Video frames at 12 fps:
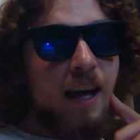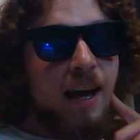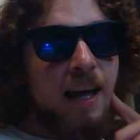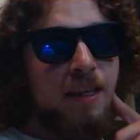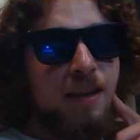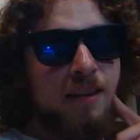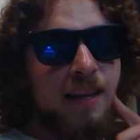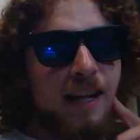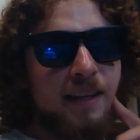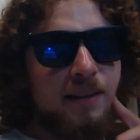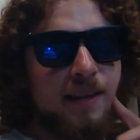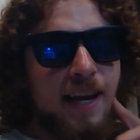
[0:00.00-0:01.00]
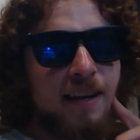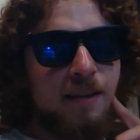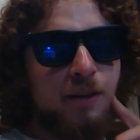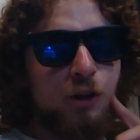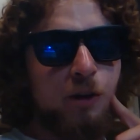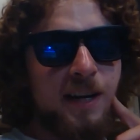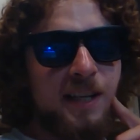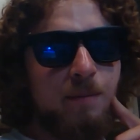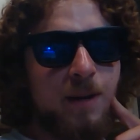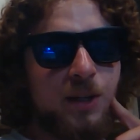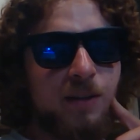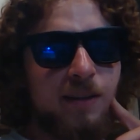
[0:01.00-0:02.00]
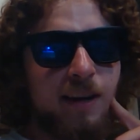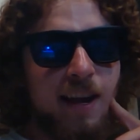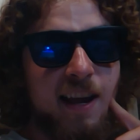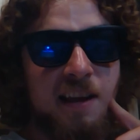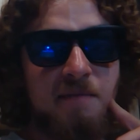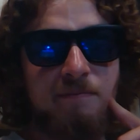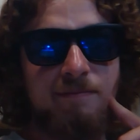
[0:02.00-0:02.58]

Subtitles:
I think that's the end of the transmission today.